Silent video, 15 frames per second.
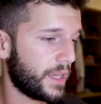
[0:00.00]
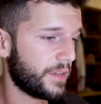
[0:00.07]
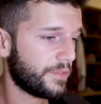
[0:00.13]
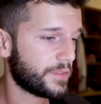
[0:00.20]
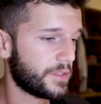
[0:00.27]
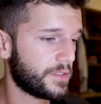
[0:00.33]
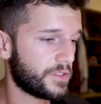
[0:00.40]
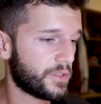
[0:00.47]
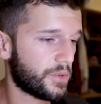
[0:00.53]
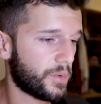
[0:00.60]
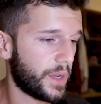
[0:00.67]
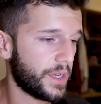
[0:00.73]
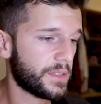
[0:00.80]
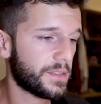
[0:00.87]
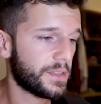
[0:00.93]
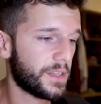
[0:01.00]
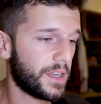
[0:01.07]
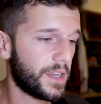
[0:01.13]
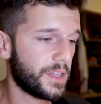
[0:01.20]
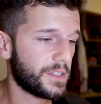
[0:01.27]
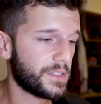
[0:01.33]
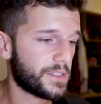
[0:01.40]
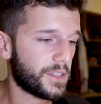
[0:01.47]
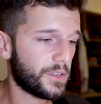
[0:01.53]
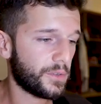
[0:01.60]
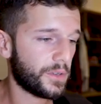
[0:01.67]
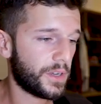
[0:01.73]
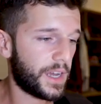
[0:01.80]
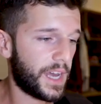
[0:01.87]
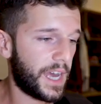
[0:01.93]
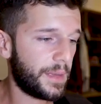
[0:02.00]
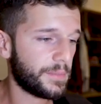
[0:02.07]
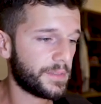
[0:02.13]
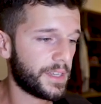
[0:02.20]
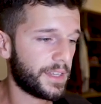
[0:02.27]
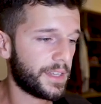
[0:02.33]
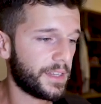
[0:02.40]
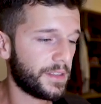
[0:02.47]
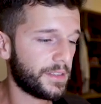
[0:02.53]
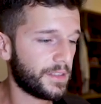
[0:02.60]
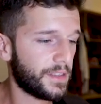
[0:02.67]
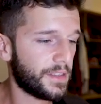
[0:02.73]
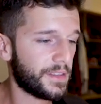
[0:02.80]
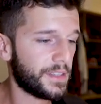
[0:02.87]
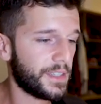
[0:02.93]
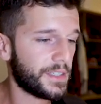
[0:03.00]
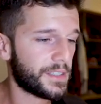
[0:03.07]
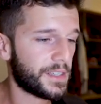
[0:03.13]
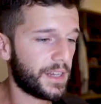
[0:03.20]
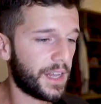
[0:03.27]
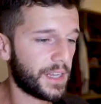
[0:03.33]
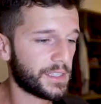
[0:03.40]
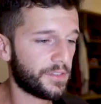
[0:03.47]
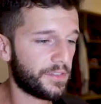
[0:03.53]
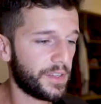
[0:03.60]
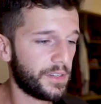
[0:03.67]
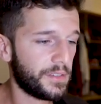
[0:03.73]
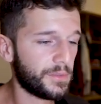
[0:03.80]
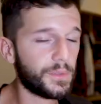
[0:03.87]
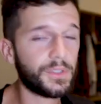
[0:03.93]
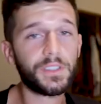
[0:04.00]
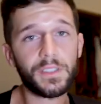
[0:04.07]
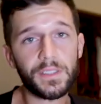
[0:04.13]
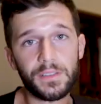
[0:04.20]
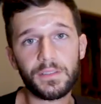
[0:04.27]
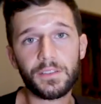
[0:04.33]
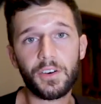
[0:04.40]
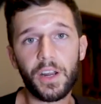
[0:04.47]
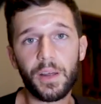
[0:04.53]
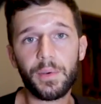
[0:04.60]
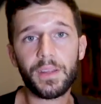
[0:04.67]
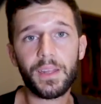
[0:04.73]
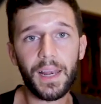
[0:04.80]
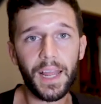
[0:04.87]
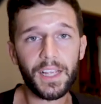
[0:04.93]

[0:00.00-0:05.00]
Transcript: left to right. So I'm taking this last field, which is gonna be the